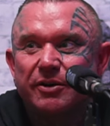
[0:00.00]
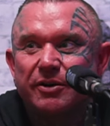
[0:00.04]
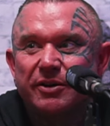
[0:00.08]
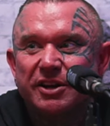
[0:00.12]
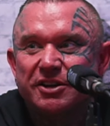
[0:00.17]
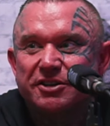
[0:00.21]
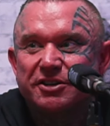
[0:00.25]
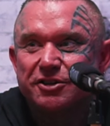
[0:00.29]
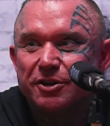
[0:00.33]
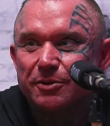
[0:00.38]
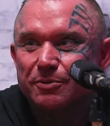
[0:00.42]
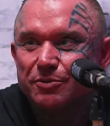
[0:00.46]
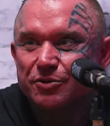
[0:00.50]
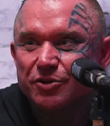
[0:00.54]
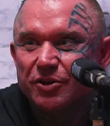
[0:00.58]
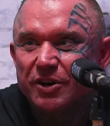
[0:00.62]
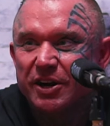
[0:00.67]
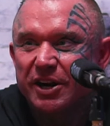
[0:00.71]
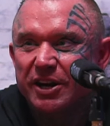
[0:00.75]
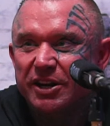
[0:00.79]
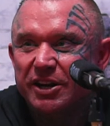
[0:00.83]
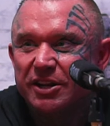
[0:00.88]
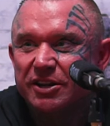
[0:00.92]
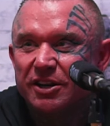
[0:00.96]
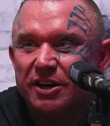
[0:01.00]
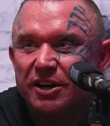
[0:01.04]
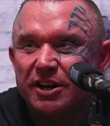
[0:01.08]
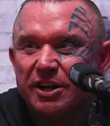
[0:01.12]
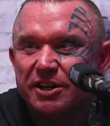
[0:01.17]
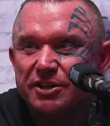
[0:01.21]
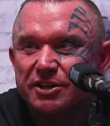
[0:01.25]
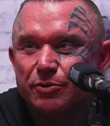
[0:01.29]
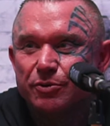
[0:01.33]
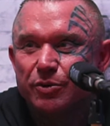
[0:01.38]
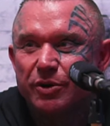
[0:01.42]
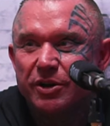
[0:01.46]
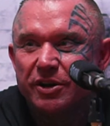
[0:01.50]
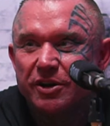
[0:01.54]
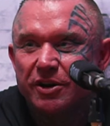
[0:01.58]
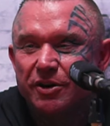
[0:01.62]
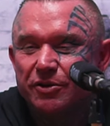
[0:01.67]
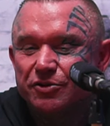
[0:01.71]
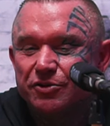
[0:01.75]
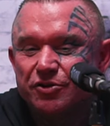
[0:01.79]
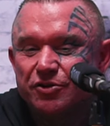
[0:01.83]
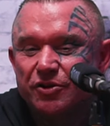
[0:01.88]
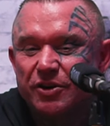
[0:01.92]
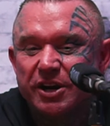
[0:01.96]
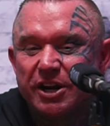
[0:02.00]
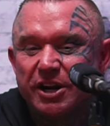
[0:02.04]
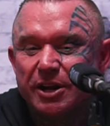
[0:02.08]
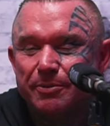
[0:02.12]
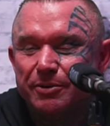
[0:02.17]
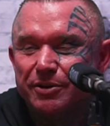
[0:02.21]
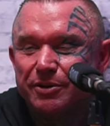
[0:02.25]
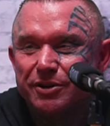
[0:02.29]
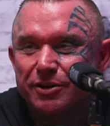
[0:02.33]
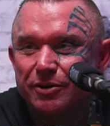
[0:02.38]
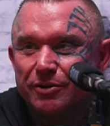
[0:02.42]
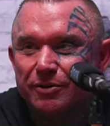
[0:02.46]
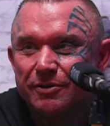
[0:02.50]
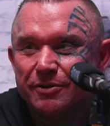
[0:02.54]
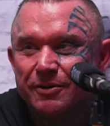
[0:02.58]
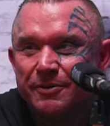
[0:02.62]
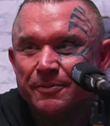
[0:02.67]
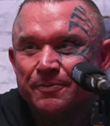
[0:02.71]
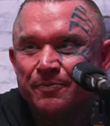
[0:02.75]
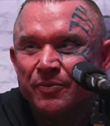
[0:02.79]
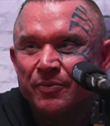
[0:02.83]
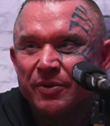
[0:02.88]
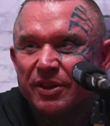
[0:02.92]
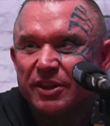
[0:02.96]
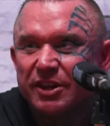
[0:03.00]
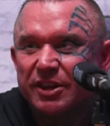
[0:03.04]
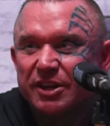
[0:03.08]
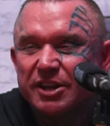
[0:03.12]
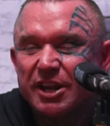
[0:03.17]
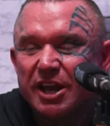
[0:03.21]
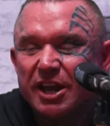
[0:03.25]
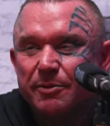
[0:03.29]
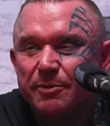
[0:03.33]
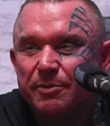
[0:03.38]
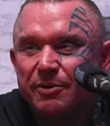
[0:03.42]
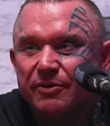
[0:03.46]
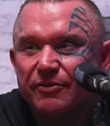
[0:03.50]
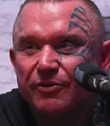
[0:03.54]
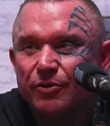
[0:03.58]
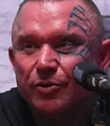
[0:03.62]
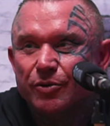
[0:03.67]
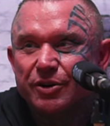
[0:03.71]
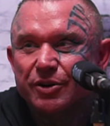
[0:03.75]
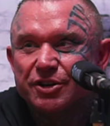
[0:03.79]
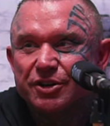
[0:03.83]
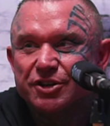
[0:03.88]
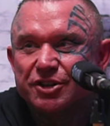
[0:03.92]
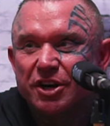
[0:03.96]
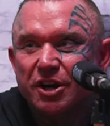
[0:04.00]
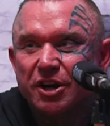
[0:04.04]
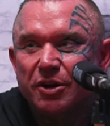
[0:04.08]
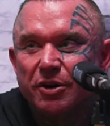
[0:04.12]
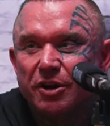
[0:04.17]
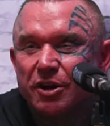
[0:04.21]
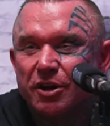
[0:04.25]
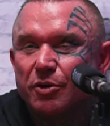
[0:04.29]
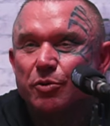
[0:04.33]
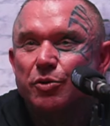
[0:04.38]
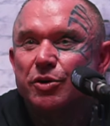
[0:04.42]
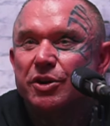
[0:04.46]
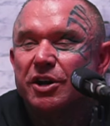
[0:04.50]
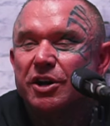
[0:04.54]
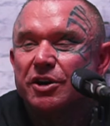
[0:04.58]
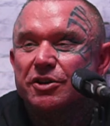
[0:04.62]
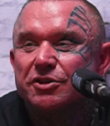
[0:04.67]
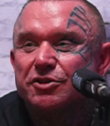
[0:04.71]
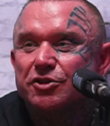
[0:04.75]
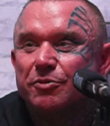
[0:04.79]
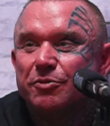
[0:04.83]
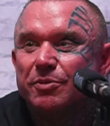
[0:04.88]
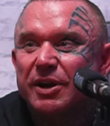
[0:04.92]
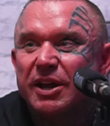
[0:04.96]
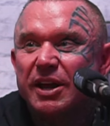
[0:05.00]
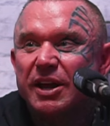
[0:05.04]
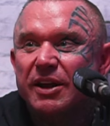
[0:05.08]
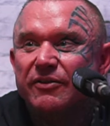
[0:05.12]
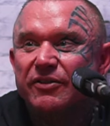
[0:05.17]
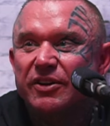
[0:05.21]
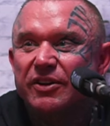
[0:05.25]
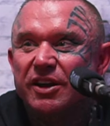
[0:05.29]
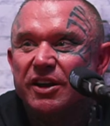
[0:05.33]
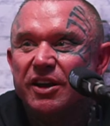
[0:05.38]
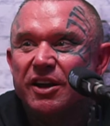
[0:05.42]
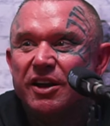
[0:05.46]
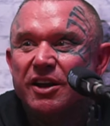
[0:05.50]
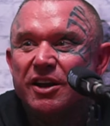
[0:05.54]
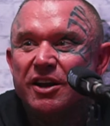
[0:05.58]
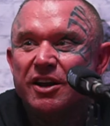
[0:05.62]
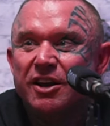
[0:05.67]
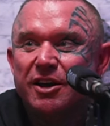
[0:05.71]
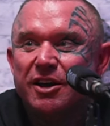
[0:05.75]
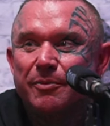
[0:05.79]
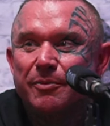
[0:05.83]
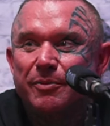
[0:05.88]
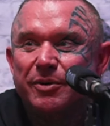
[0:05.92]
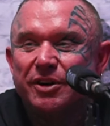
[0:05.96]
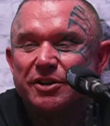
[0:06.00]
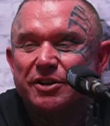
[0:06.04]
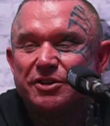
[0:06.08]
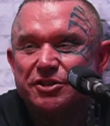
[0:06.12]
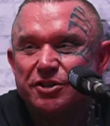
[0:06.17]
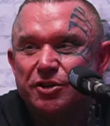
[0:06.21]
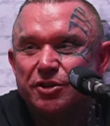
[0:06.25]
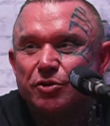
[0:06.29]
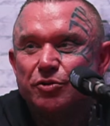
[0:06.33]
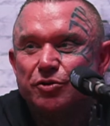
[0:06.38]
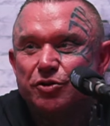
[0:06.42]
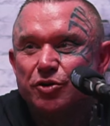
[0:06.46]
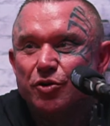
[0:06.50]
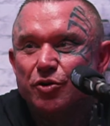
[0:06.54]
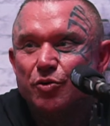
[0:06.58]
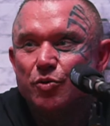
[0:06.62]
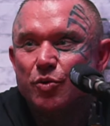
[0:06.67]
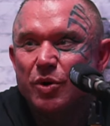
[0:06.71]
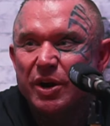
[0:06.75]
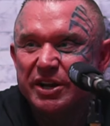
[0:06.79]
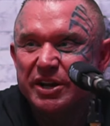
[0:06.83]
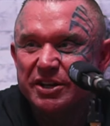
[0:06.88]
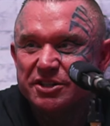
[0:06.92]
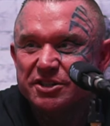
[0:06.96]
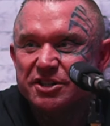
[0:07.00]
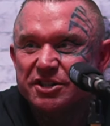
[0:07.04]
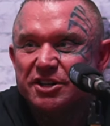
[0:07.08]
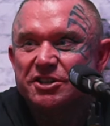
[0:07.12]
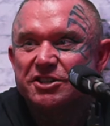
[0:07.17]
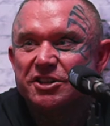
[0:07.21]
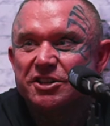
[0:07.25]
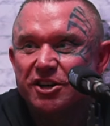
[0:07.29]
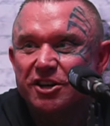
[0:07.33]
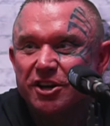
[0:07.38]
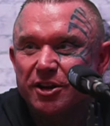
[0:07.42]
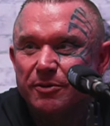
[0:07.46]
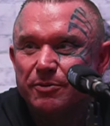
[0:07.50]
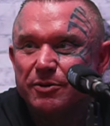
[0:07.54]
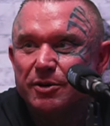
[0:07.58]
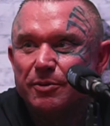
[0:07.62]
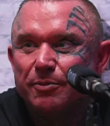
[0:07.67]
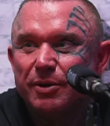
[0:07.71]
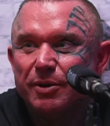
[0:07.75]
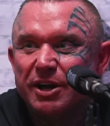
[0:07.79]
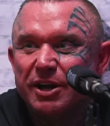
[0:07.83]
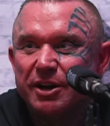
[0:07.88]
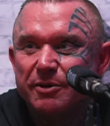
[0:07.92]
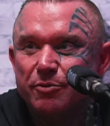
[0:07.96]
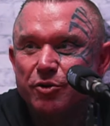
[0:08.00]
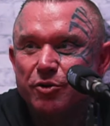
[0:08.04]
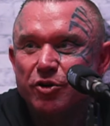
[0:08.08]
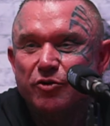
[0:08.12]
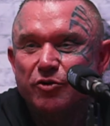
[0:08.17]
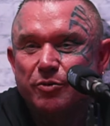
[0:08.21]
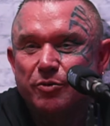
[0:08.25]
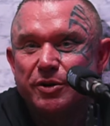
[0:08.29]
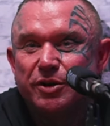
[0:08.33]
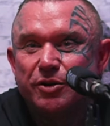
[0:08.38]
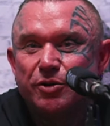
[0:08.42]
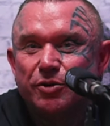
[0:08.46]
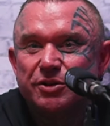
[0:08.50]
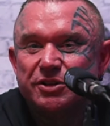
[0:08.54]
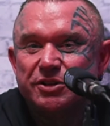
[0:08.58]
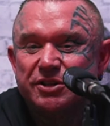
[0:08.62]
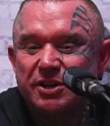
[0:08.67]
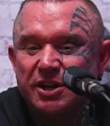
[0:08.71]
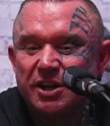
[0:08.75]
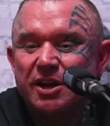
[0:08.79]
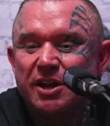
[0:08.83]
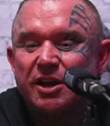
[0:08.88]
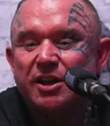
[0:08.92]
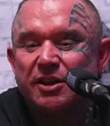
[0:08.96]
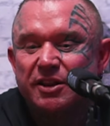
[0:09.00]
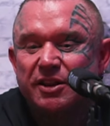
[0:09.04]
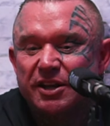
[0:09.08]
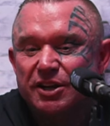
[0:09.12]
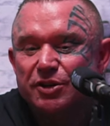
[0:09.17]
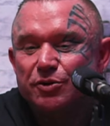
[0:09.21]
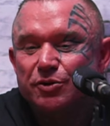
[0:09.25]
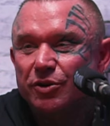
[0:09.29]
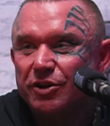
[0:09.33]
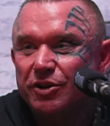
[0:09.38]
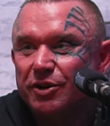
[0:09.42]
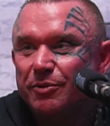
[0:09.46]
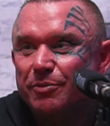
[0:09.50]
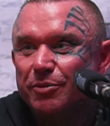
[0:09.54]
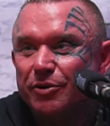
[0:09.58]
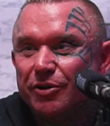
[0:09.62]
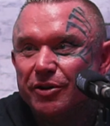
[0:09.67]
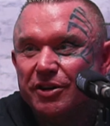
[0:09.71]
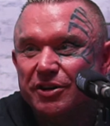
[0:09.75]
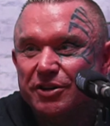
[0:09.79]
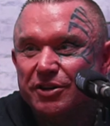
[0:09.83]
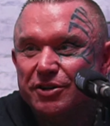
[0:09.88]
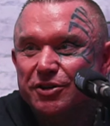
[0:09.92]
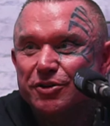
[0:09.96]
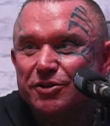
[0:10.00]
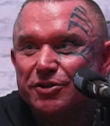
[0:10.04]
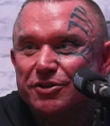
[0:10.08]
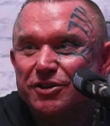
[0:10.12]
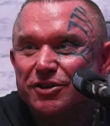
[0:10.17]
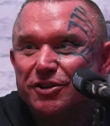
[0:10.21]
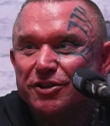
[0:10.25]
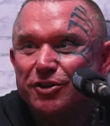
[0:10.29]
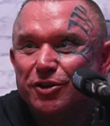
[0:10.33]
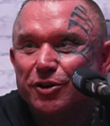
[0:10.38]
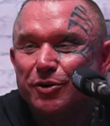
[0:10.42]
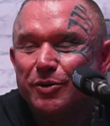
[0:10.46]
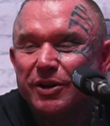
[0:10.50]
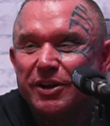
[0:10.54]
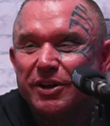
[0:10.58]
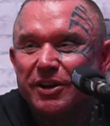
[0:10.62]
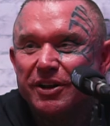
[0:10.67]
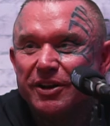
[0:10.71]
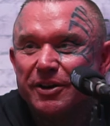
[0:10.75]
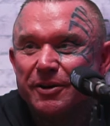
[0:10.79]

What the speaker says: They stopped training the last week. I'd train up until the day before the show. Like, I wouldn't go super heavy, but I'd still do weights just to keep the blood moving because that's what your body's used to doing.